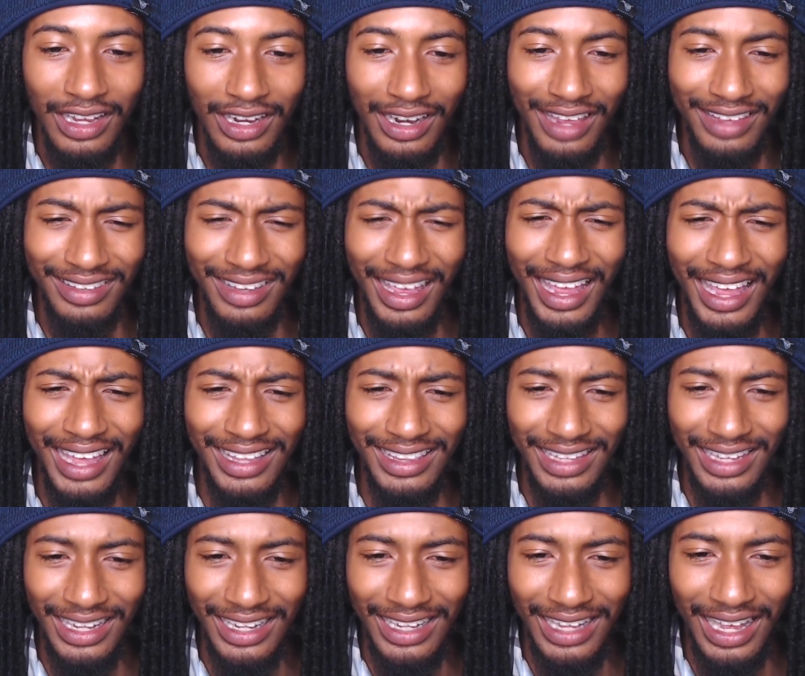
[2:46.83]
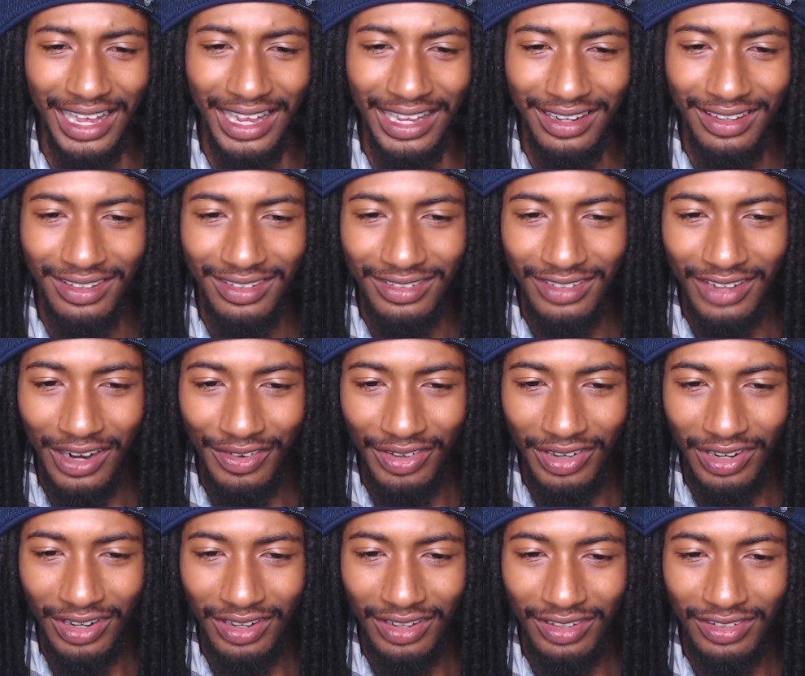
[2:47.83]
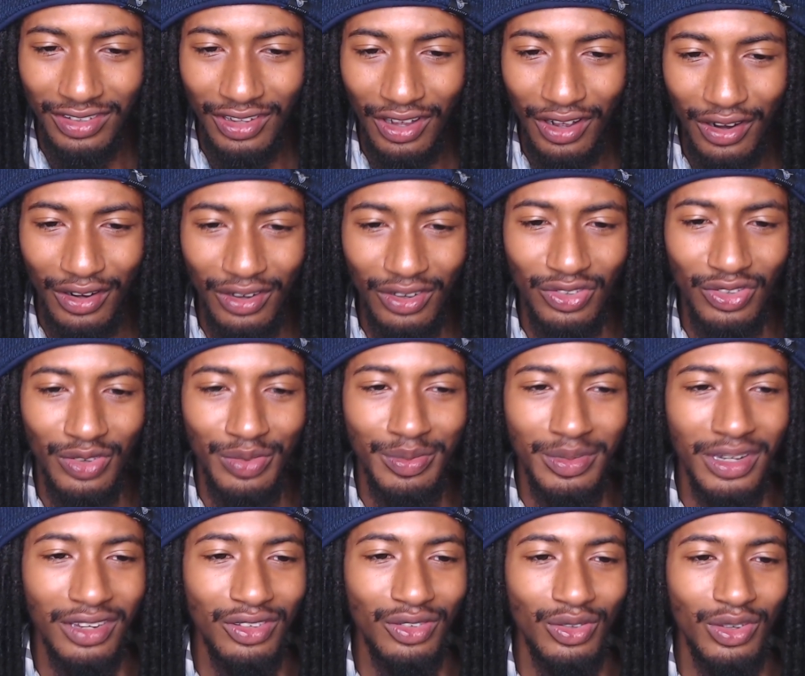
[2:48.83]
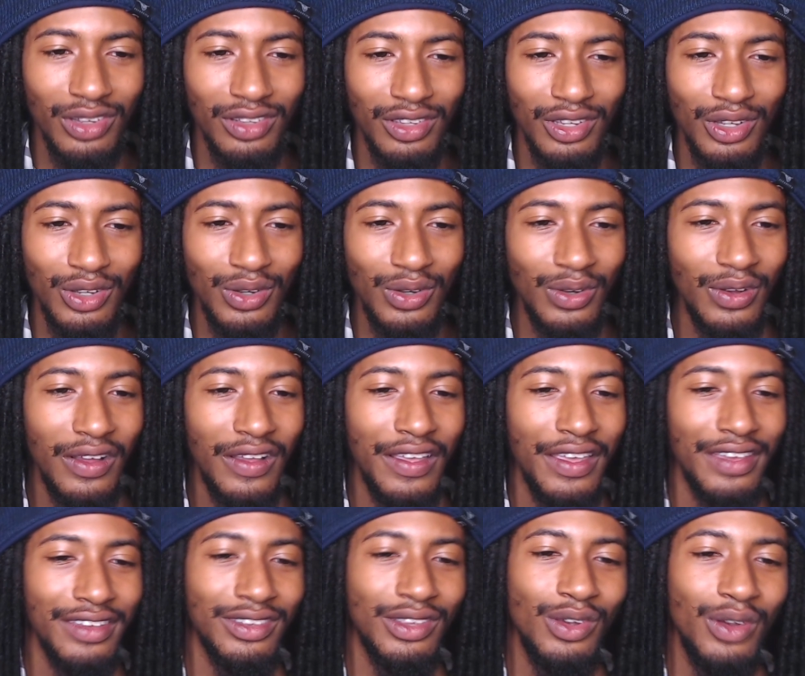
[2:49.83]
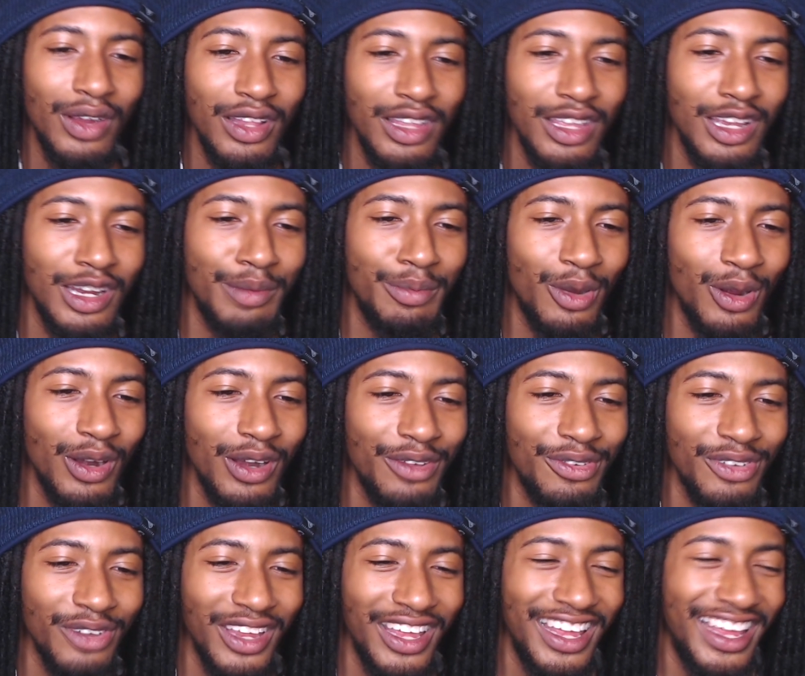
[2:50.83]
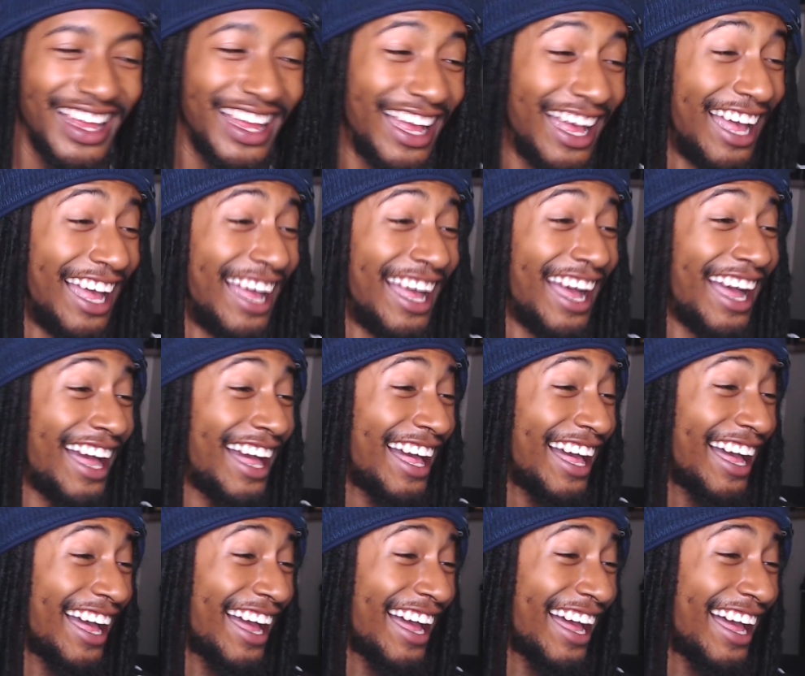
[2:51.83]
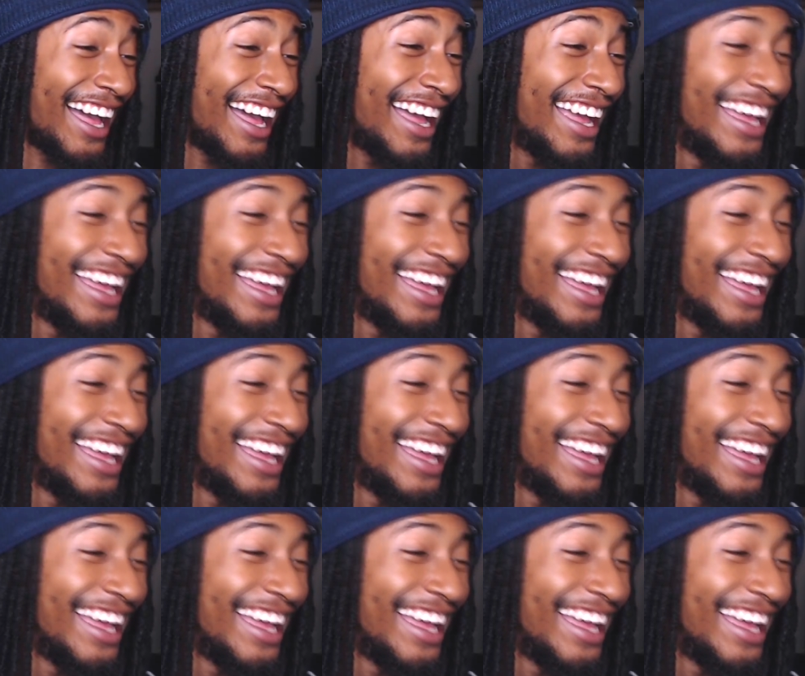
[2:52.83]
They said, ain't that guy the servant of the stars from District 2? It's too early in the morning for that.